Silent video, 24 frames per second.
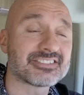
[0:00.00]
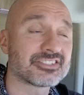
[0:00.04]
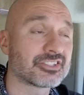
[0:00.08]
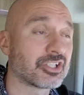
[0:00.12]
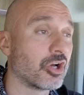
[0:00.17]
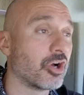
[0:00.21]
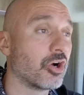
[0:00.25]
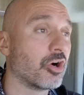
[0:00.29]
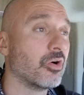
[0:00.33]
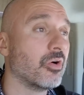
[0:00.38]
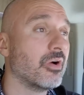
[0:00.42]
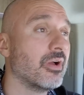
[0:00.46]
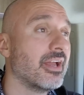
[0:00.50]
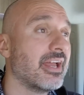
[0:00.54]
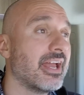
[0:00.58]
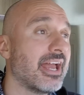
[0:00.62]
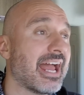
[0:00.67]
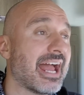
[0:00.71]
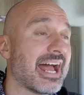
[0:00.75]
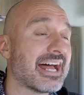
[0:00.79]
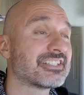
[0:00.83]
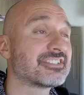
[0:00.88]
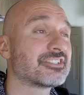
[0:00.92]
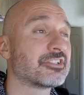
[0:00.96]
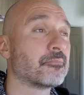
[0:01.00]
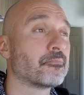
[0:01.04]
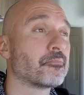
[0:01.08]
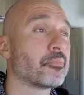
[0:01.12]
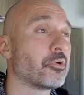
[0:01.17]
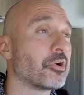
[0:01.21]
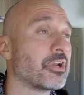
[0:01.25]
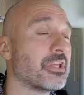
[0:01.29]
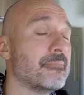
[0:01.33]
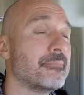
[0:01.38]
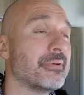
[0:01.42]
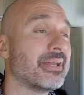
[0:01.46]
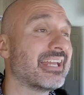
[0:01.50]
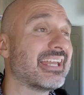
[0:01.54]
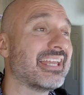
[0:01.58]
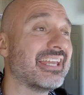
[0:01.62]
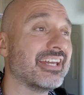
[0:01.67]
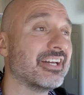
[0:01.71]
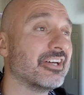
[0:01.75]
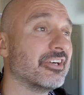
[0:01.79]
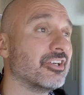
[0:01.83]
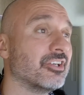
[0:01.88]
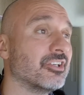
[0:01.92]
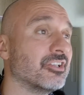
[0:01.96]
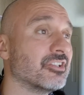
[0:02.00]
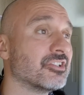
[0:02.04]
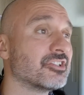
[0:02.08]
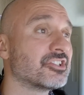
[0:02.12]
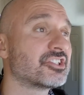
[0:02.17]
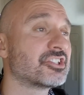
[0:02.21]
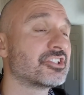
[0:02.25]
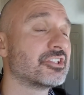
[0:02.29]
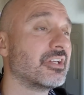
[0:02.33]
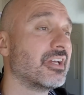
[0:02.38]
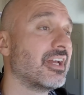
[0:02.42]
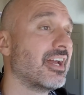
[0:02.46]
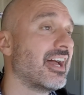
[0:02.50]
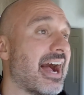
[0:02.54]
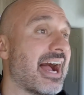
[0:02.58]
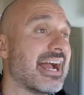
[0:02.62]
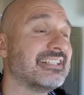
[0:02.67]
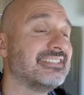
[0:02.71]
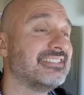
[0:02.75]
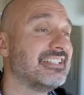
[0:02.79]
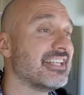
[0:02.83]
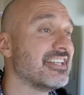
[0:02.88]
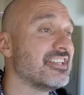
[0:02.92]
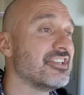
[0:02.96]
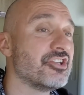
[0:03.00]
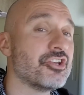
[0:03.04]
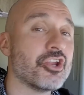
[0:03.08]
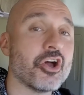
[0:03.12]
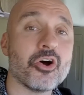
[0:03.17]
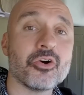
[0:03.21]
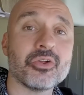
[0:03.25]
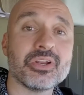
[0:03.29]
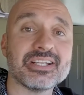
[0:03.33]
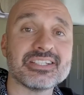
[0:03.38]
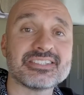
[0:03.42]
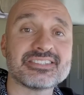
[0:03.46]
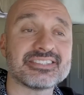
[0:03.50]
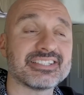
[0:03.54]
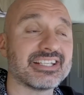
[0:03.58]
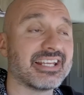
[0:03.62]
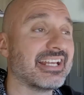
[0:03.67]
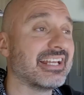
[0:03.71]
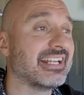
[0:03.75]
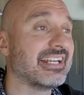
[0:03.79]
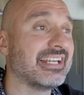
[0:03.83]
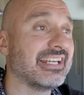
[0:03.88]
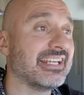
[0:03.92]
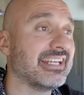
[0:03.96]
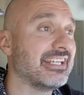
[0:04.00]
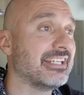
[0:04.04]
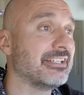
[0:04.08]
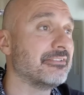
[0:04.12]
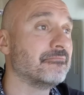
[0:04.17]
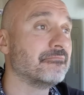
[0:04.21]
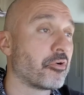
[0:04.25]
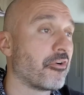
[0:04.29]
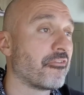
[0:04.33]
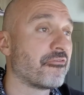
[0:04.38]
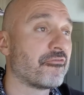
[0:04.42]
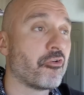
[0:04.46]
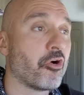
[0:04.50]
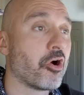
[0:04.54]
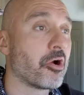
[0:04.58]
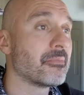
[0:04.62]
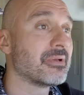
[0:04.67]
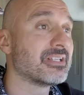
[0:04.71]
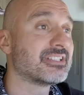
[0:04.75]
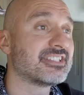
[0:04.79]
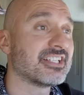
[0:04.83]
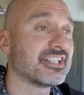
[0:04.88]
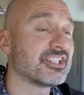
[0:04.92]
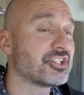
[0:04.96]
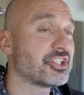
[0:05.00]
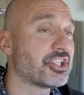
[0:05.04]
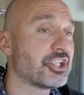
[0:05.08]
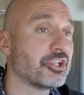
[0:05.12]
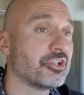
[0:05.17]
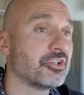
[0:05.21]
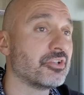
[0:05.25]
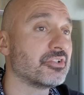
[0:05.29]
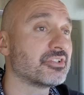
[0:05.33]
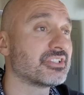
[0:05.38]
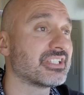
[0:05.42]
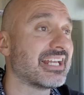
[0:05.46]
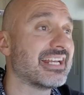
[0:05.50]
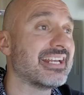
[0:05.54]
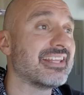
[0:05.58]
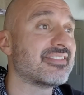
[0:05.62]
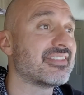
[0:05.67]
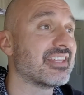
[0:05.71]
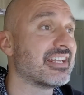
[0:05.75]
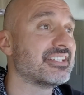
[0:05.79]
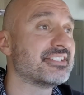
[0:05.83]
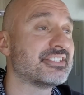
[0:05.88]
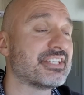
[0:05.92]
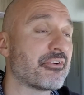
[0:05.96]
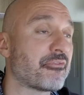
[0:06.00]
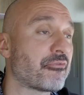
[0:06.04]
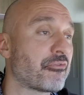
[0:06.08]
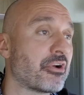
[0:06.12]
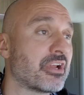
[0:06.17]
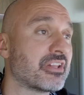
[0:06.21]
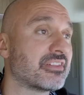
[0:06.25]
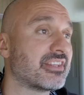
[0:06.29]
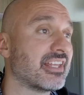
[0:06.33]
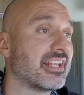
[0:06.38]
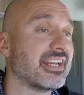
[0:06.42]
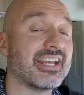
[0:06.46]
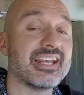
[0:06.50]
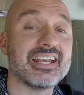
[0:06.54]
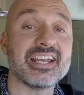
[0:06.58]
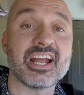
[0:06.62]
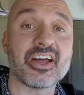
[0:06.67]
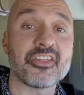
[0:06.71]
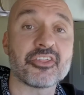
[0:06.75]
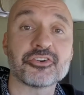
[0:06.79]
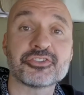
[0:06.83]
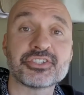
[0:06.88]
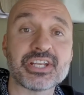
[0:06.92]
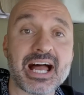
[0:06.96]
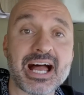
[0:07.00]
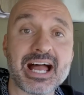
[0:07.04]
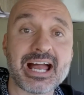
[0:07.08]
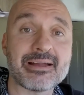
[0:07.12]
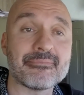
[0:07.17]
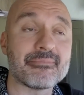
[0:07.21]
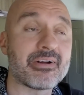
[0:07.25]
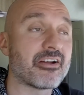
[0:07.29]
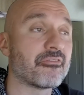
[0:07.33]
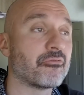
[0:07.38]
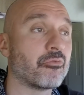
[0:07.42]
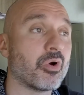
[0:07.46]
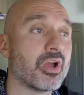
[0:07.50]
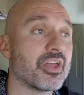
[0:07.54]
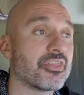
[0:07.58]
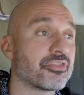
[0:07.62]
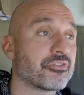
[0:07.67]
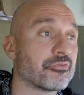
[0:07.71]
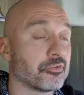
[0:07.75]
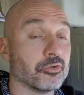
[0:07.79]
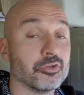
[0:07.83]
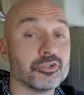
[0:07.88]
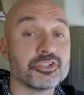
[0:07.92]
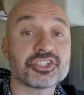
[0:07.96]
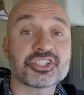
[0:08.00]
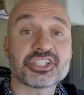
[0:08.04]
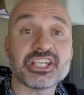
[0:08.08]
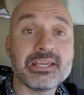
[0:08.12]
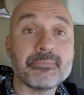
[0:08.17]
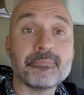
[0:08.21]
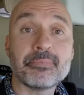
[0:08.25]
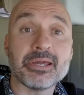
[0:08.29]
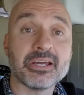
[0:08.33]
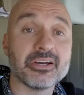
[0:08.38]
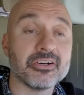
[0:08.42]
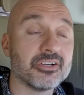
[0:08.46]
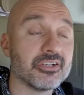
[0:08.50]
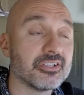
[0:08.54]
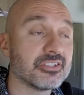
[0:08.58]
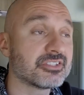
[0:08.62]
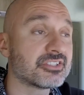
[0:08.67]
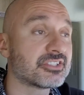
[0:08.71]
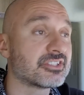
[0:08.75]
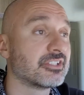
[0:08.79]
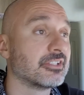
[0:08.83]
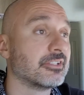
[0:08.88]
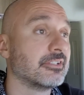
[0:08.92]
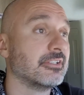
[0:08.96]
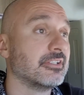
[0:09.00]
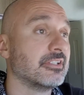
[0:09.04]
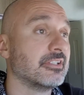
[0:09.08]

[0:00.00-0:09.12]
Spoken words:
so had some pretty big hills. I didn't notice any performance issues, anything different than any other time I've went through steep hills.